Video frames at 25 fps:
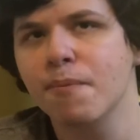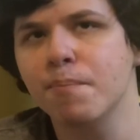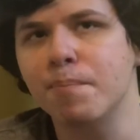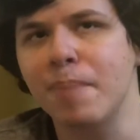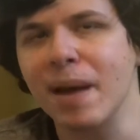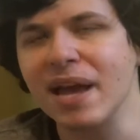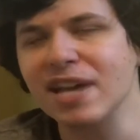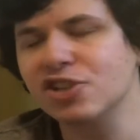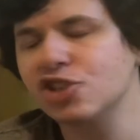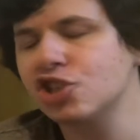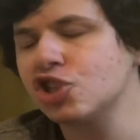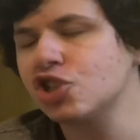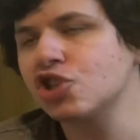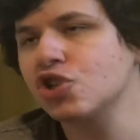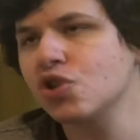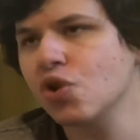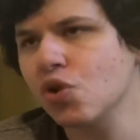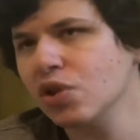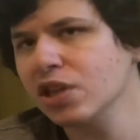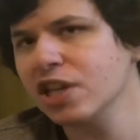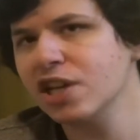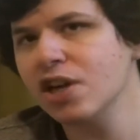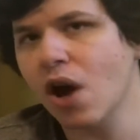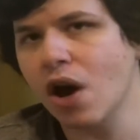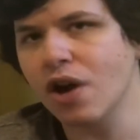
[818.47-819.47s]
Based
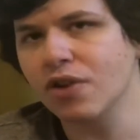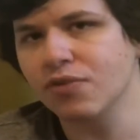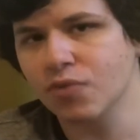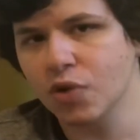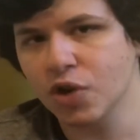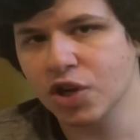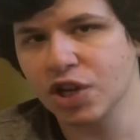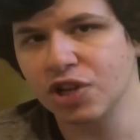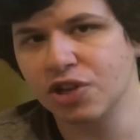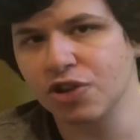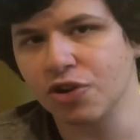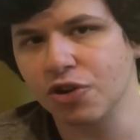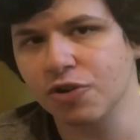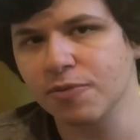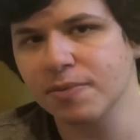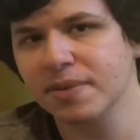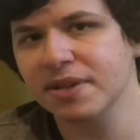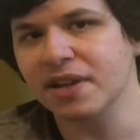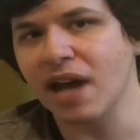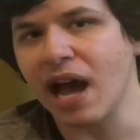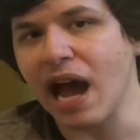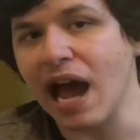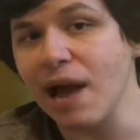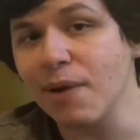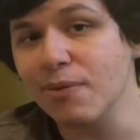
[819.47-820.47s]
solely on rookie
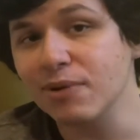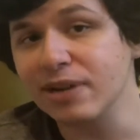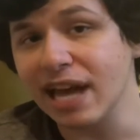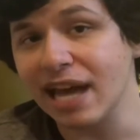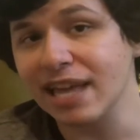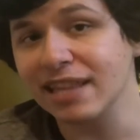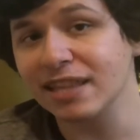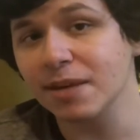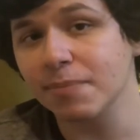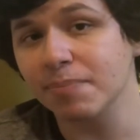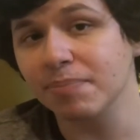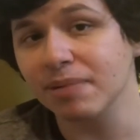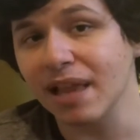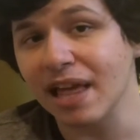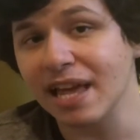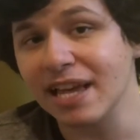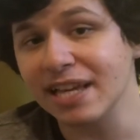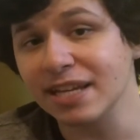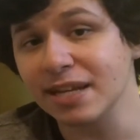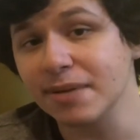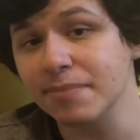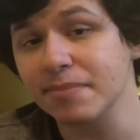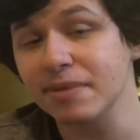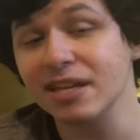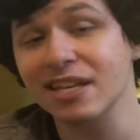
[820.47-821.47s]
tournament, I would end up
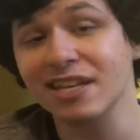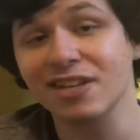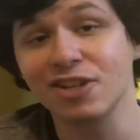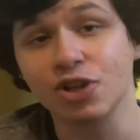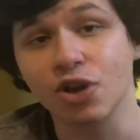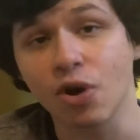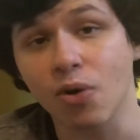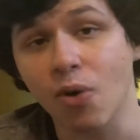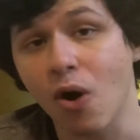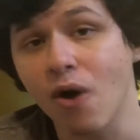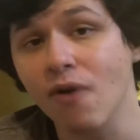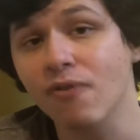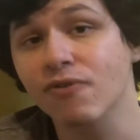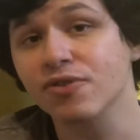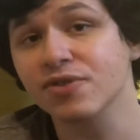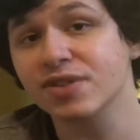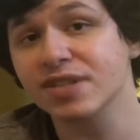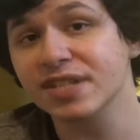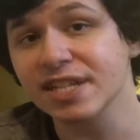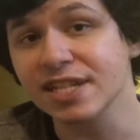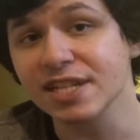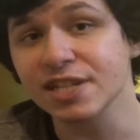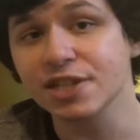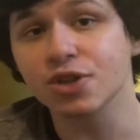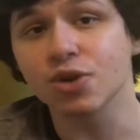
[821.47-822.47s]
playing him,
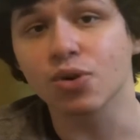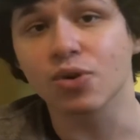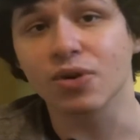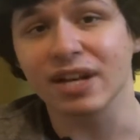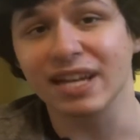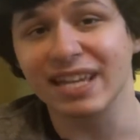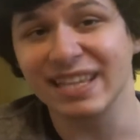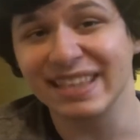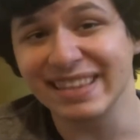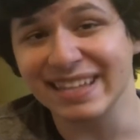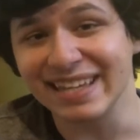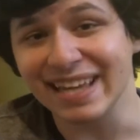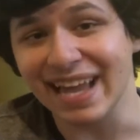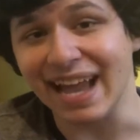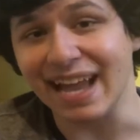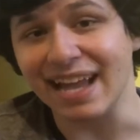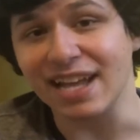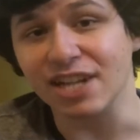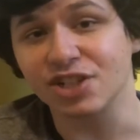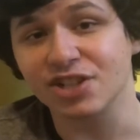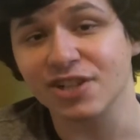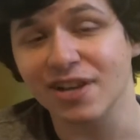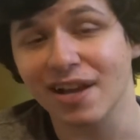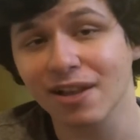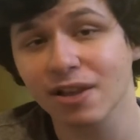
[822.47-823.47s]
overseas or in the
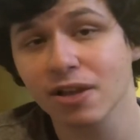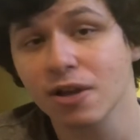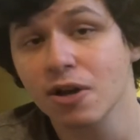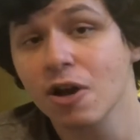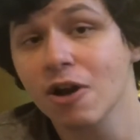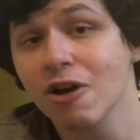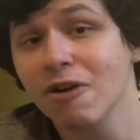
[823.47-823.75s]
AHL.